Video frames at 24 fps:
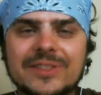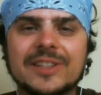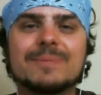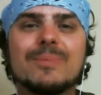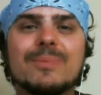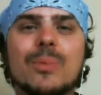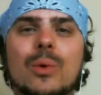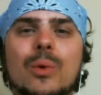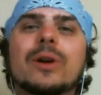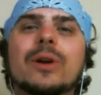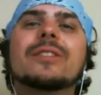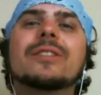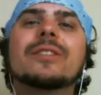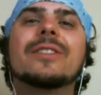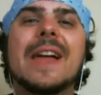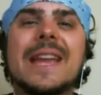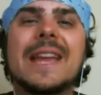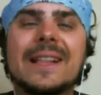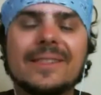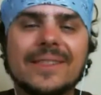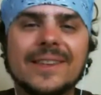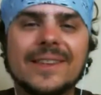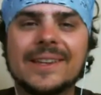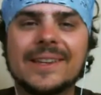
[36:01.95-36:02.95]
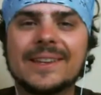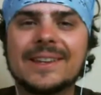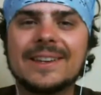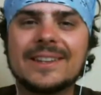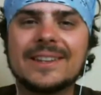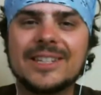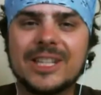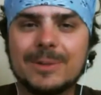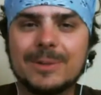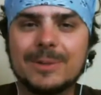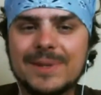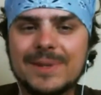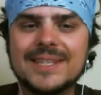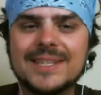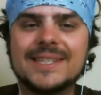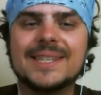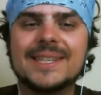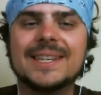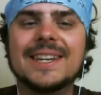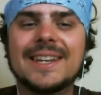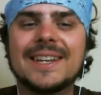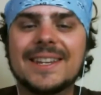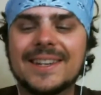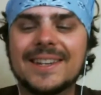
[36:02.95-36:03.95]
it's more likely to be
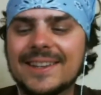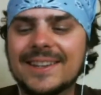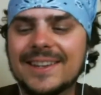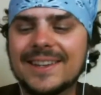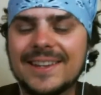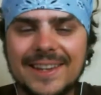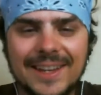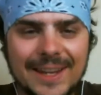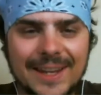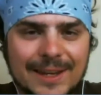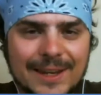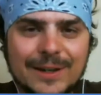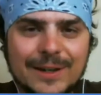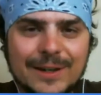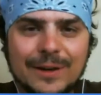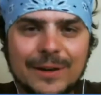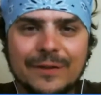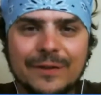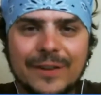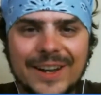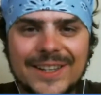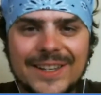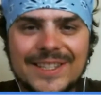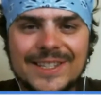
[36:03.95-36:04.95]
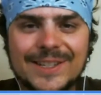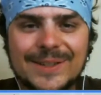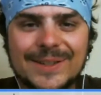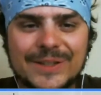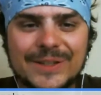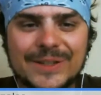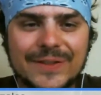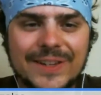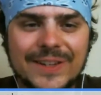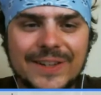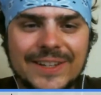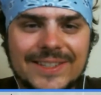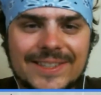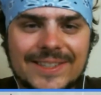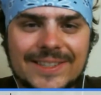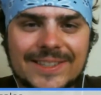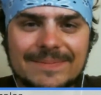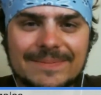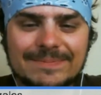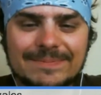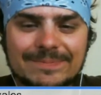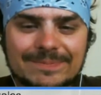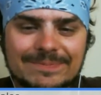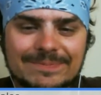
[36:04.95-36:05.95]
seen in your friends' news feeds.